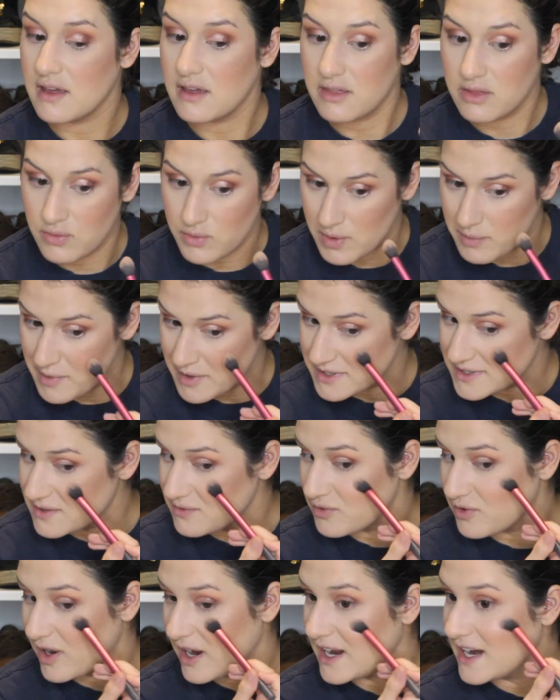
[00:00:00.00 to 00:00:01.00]
like 3 months
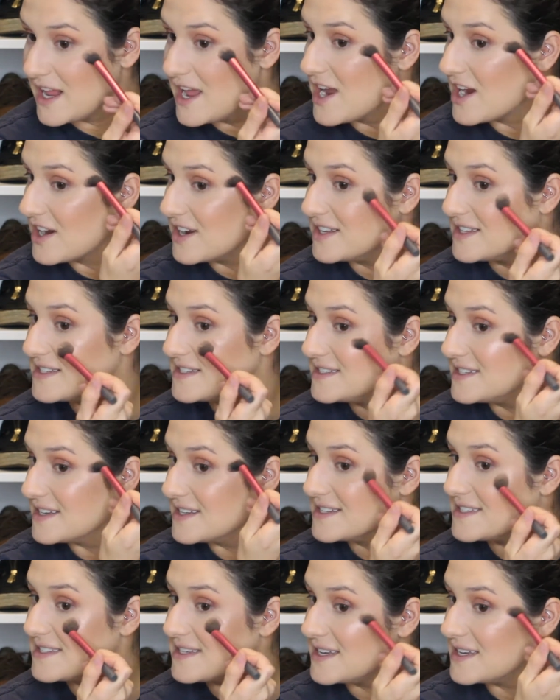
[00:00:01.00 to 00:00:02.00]
of rain here in
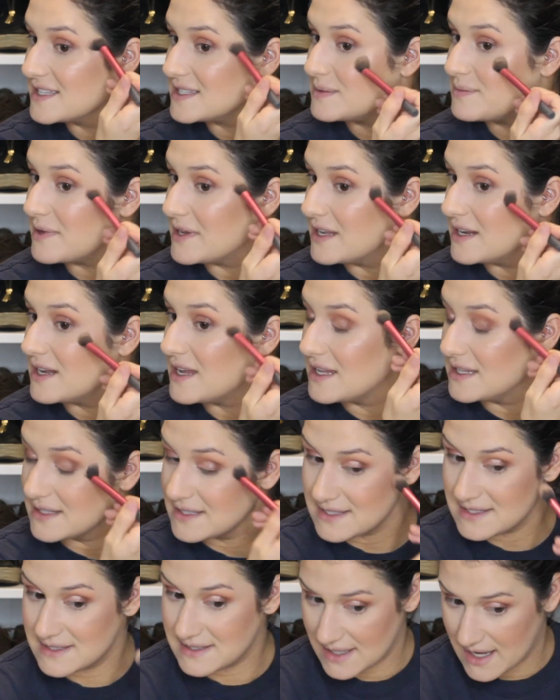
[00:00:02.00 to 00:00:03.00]
Tennessee. It's been
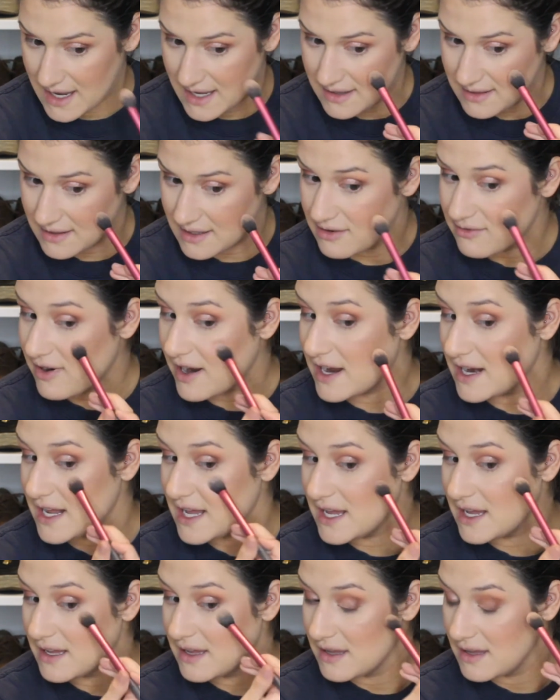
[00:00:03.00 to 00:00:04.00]
insanely
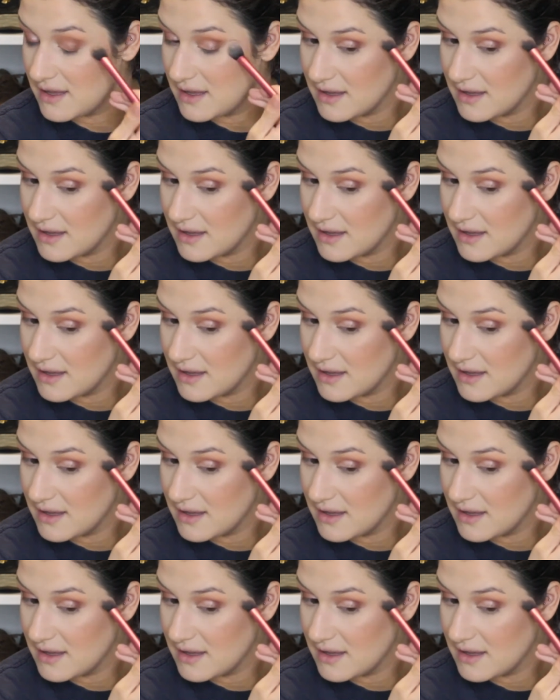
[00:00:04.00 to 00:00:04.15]
rainy.